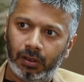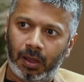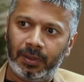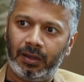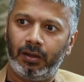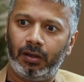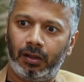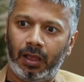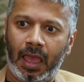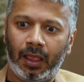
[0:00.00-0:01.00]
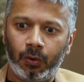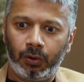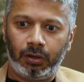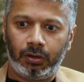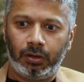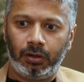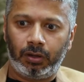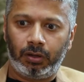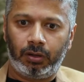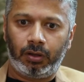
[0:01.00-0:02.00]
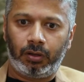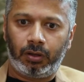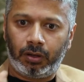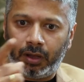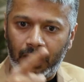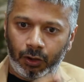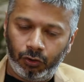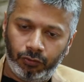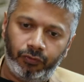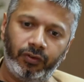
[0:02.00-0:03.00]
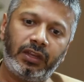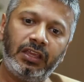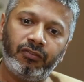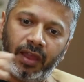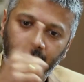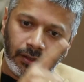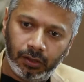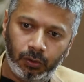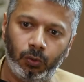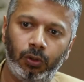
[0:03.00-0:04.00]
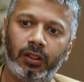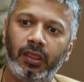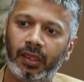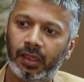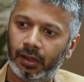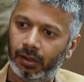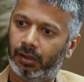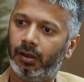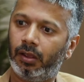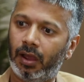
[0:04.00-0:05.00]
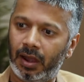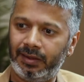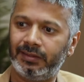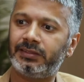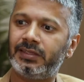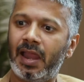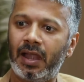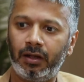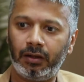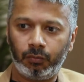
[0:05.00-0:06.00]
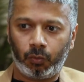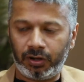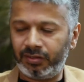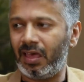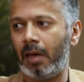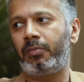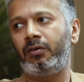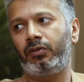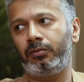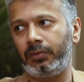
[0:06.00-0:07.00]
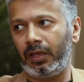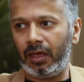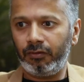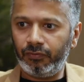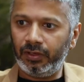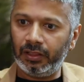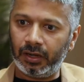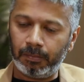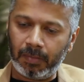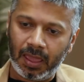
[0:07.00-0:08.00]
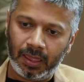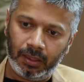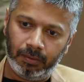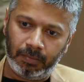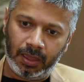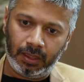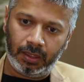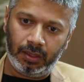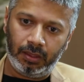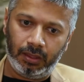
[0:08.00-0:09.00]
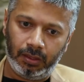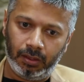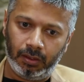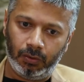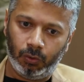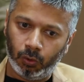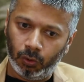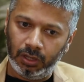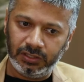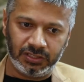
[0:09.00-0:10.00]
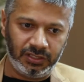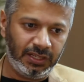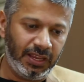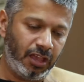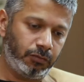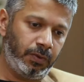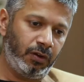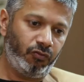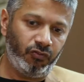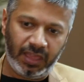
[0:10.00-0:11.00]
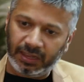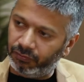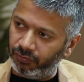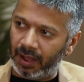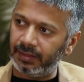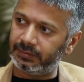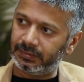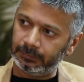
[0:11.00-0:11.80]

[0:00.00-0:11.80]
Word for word: I mean, I could kind of rewind the whole thing and understand what has happened with me. I mm. feel that my my whole journey has been very fast